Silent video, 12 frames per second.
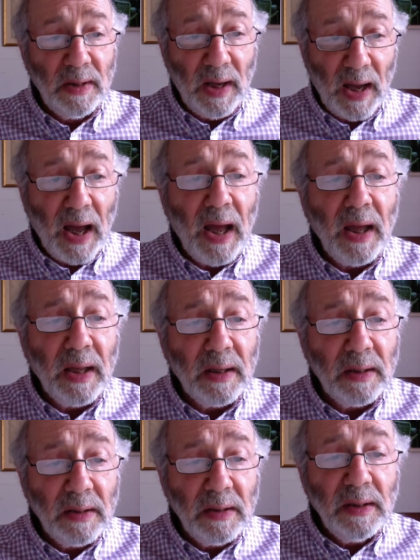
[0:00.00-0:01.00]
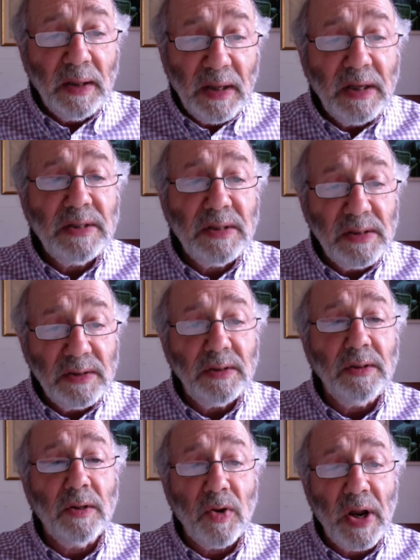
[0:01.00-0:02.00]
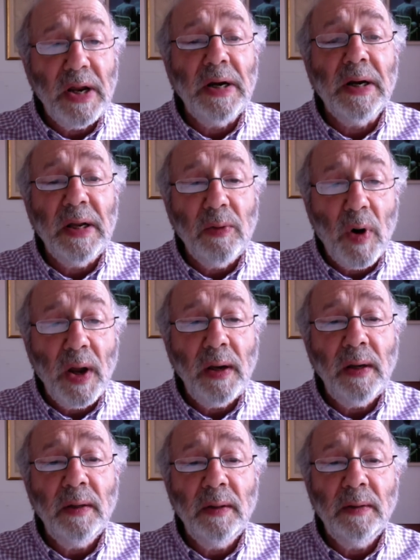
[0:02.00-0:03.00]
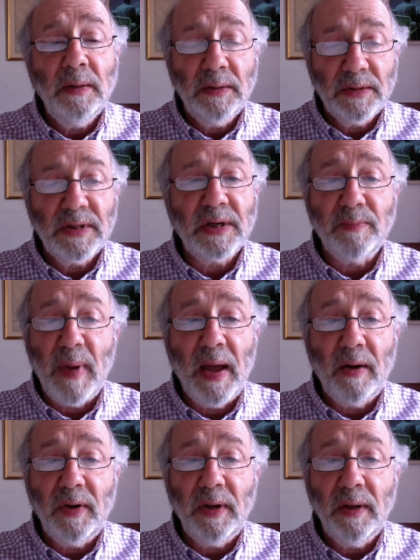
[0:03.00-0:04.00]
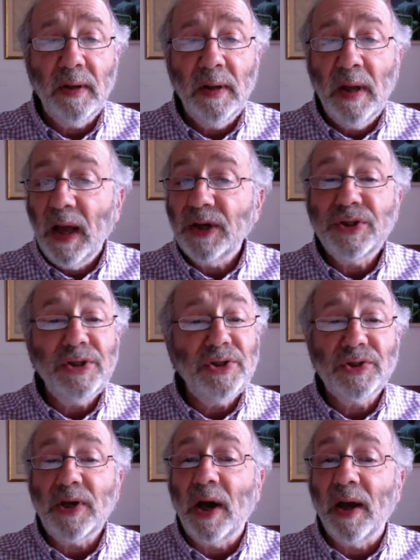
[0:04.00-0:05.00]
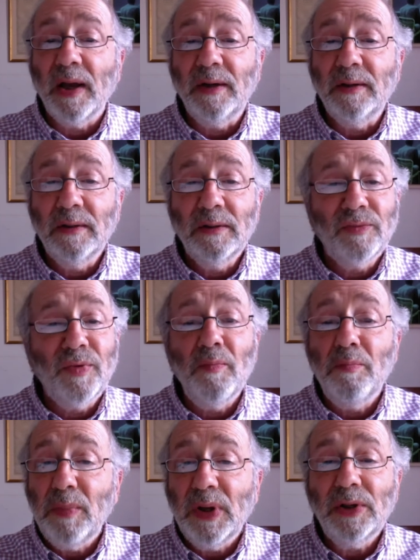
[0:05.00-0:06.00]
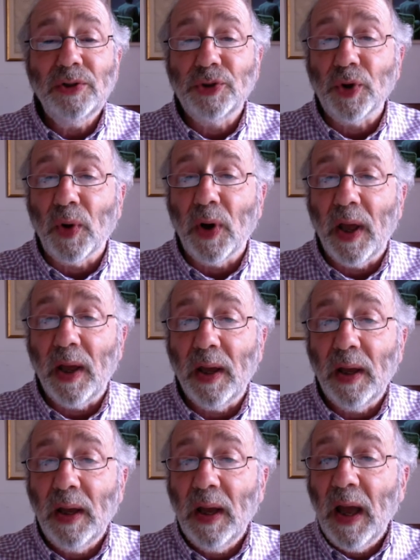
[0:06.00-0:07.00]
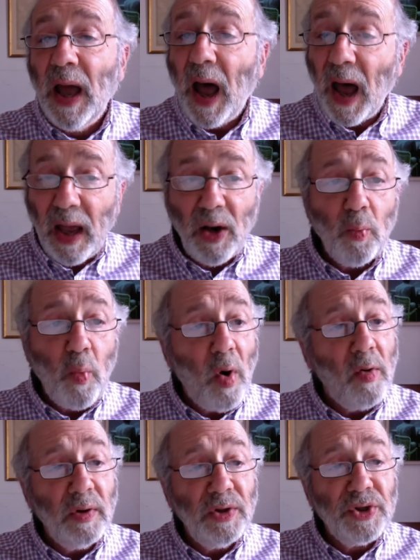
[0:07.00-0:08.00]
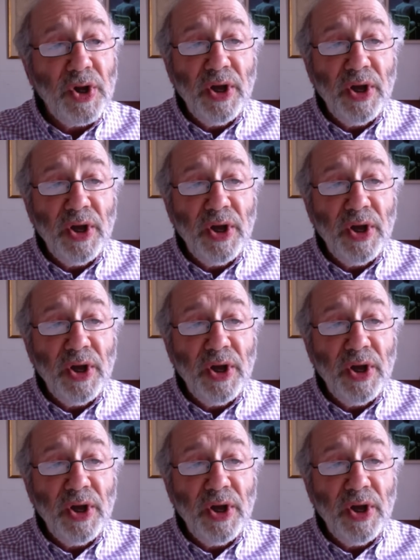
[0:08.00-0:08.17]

"Aye, it is a greatly one," said Mary, and she sighed for mere joy. "I'll warrant